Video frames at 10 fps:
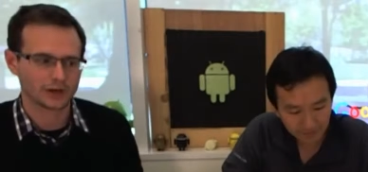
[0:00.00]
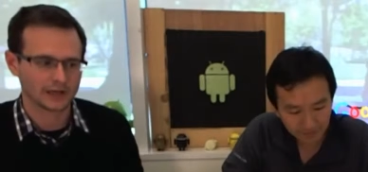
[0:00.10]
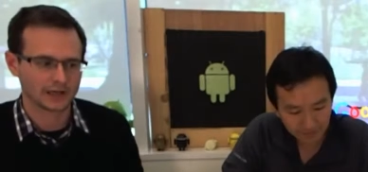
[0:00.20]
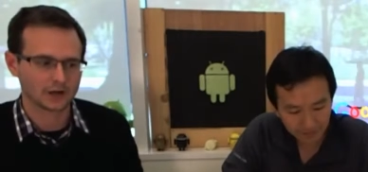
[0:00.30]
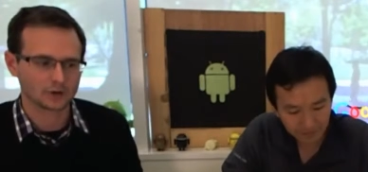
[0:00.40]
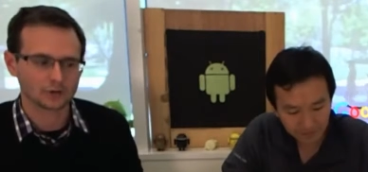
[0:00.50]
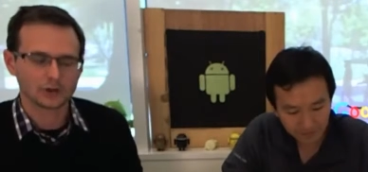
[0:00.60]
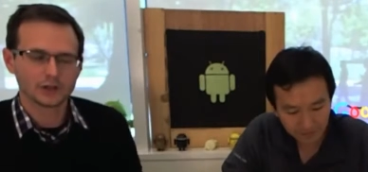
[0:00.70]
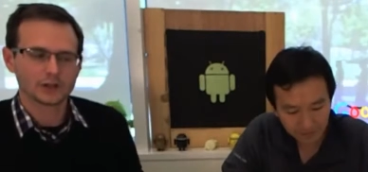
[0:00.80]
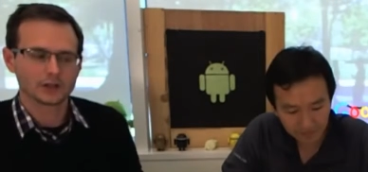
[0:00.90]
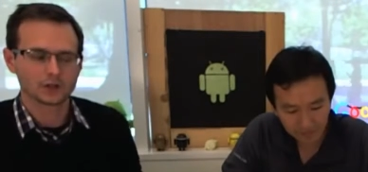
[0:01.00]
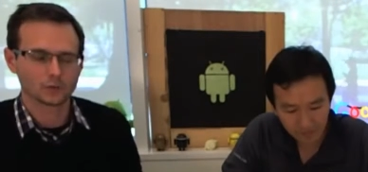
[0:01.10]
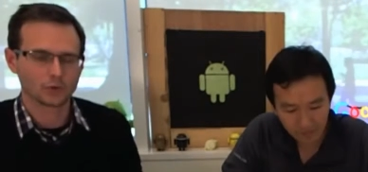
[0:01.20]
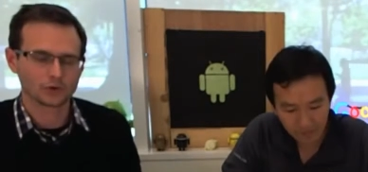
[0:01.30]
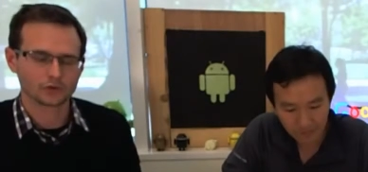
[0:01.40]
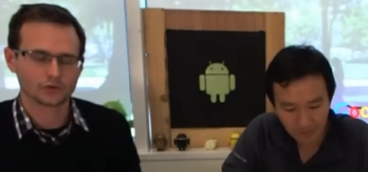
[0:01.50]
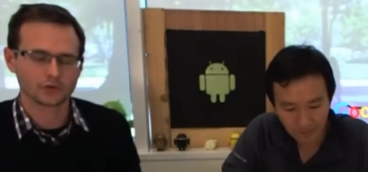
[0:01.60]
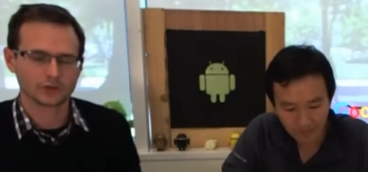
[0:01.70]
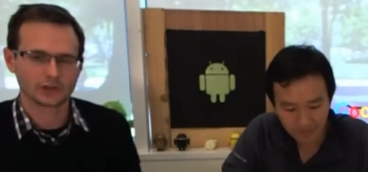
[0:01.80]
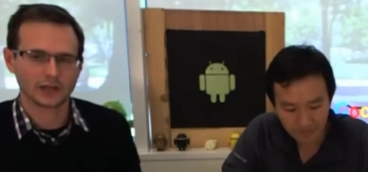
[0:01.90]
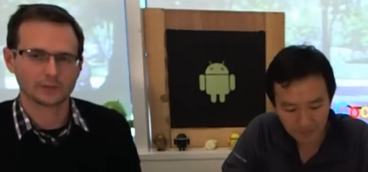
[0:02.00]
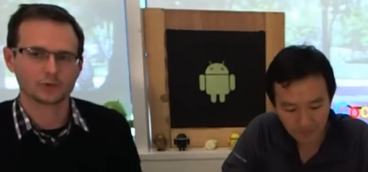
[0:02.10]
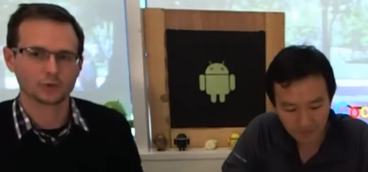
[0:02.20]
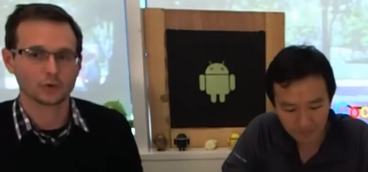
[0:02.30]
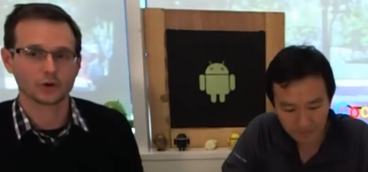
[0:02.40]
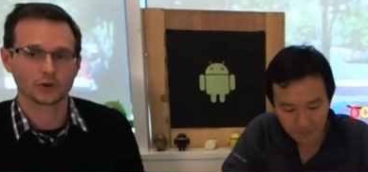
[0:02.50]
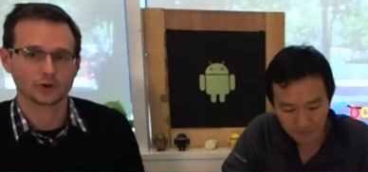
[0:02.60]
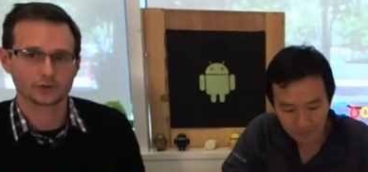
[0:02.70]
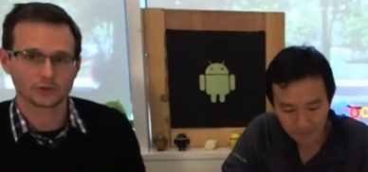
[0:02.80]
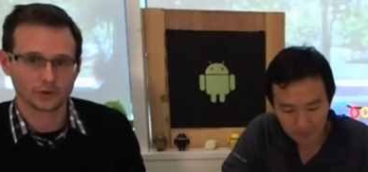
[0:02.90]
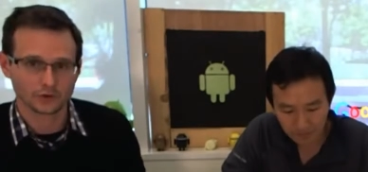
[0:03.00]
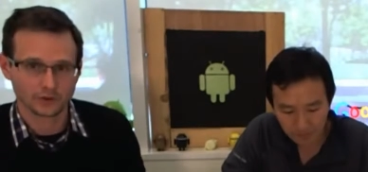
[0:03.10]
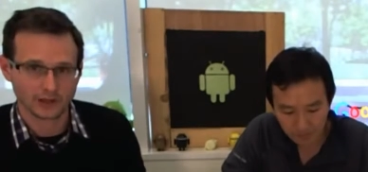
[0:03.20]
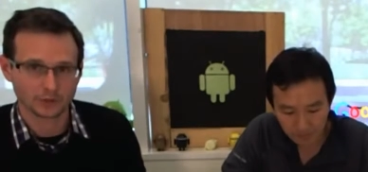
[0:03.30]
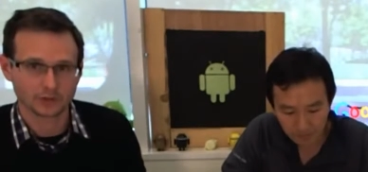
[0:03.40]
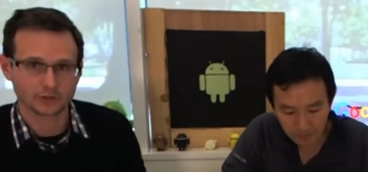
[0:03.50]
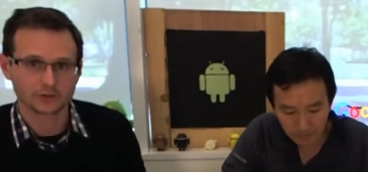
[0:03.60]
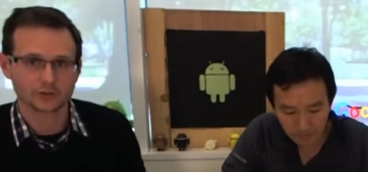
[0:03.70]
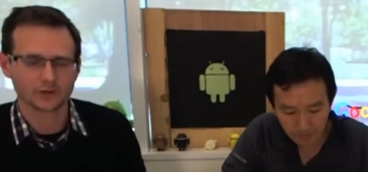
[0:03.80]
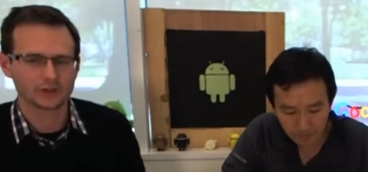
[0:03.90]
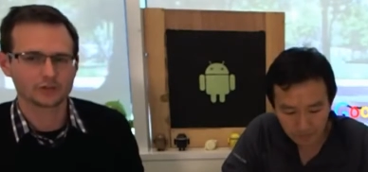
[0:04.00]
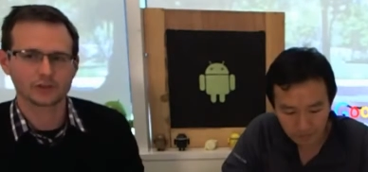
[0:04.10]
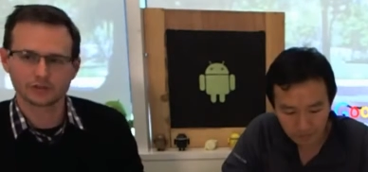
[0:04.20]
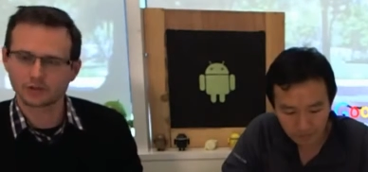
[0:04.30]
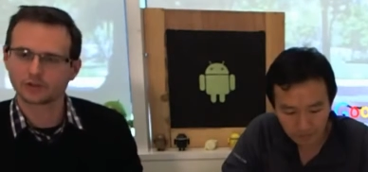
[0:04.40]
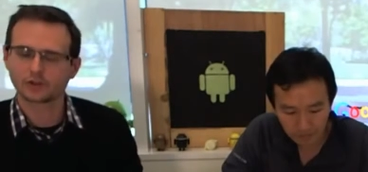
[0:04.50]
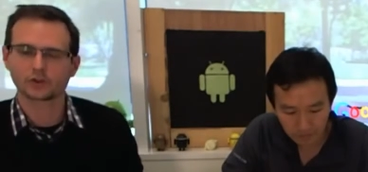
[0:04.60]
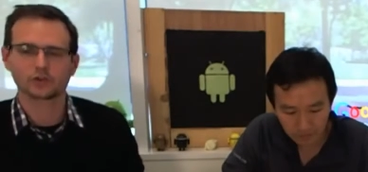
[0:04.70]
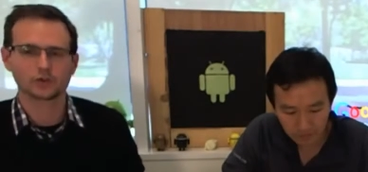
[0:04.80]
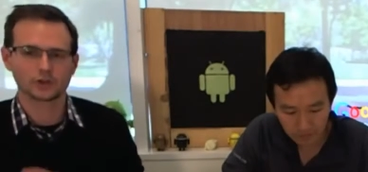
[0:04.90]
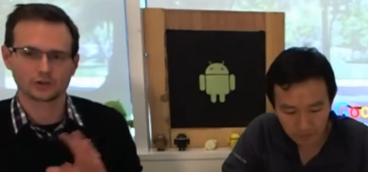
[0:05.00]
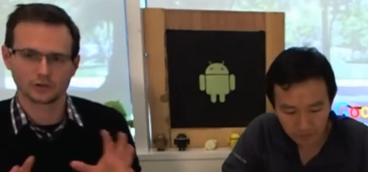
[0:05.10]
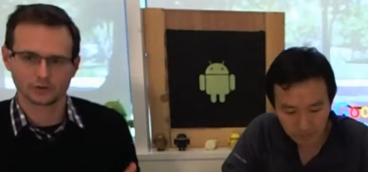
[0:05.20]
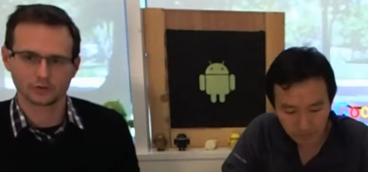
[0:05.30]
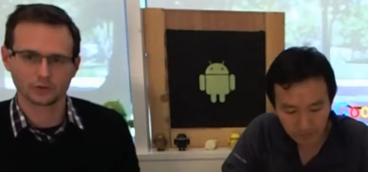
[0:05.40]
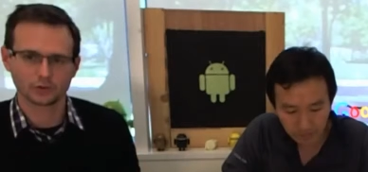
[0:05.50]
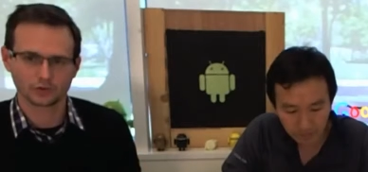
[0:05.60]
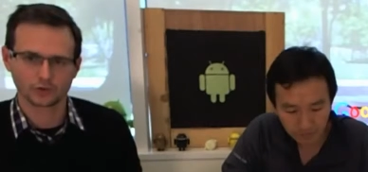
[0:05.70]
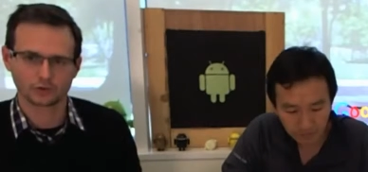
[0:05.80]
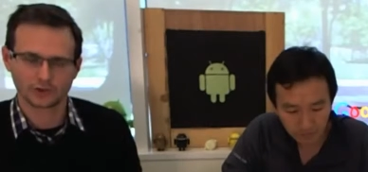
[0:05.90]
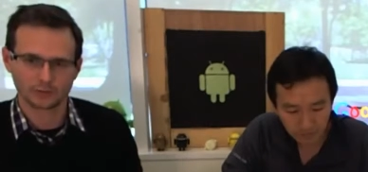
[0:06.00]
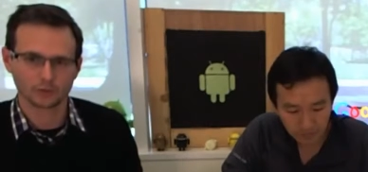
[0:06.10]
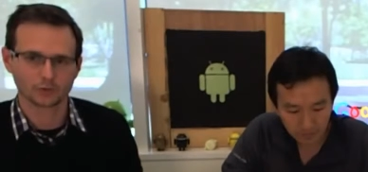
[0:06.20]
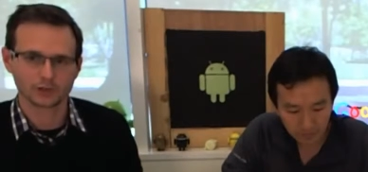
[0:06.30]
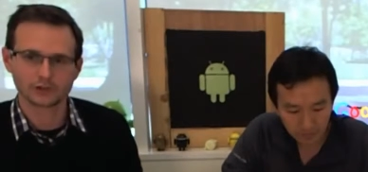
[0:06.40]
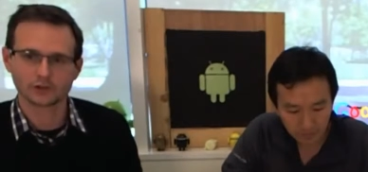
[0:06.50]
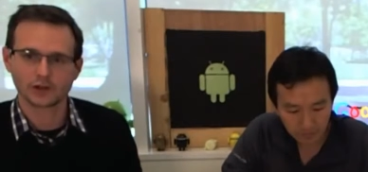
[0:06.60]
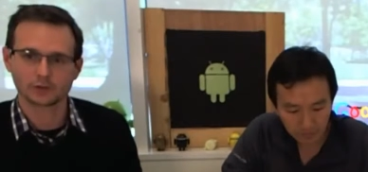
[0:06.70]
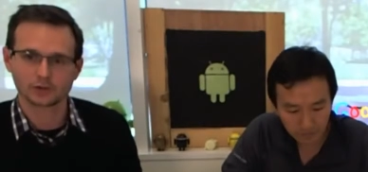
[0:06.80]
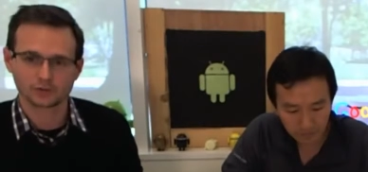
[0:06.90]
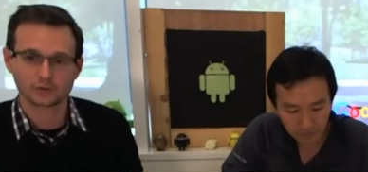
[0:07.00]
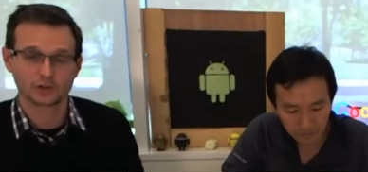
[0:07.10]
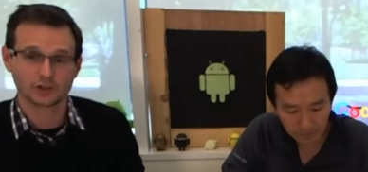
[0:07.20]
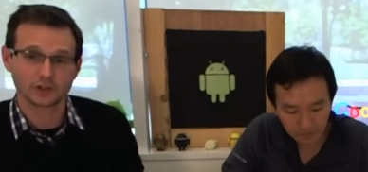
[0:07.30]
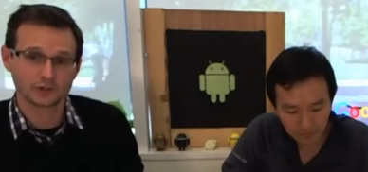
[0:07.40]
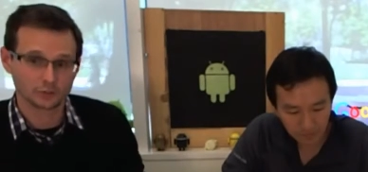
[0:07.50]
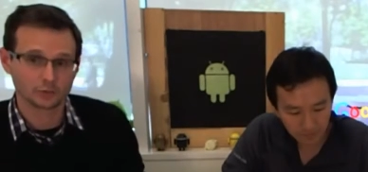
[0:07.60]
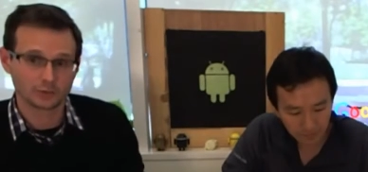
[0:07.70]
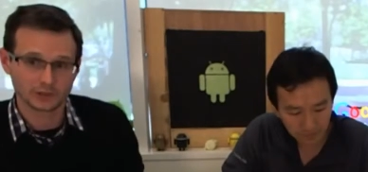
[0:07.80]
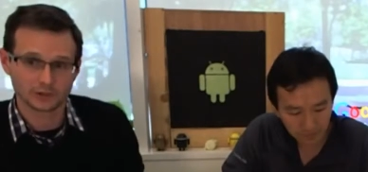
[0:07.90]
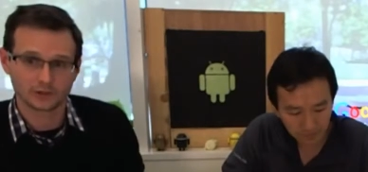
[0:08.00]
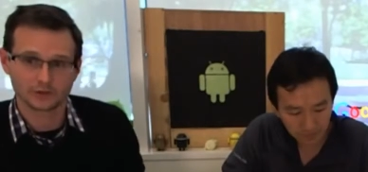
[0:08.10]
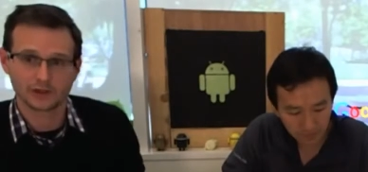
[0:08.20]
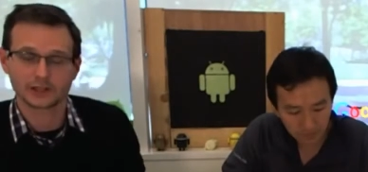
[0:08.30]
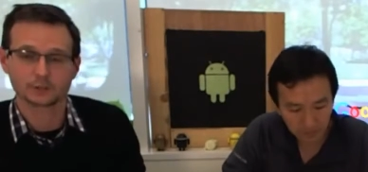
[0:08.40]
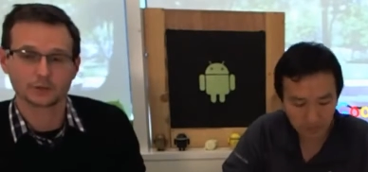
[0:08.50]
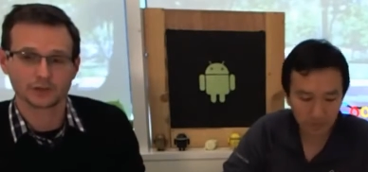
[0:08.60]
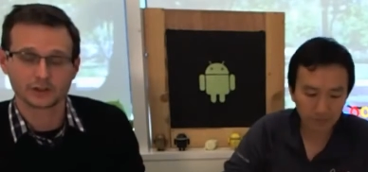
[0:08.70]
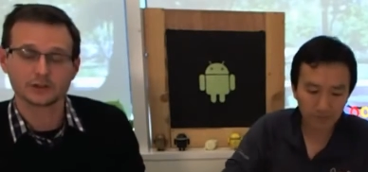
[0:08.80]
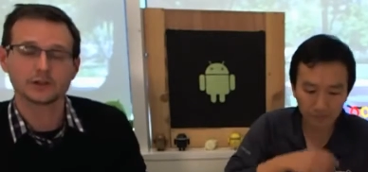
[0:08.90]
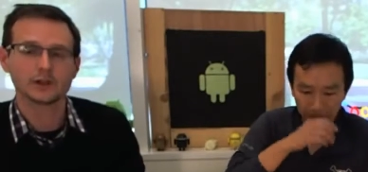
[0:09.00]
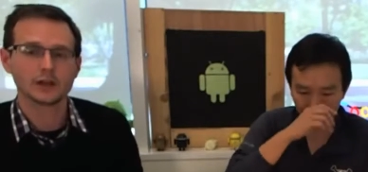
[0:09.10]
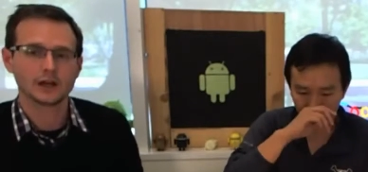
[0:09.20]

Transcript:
Speaker 1: about how you want the app to work on on tablets. And so if, even if you're not doing a, a, full sort of tablet redesign, which which I think would be a, a valuable thing,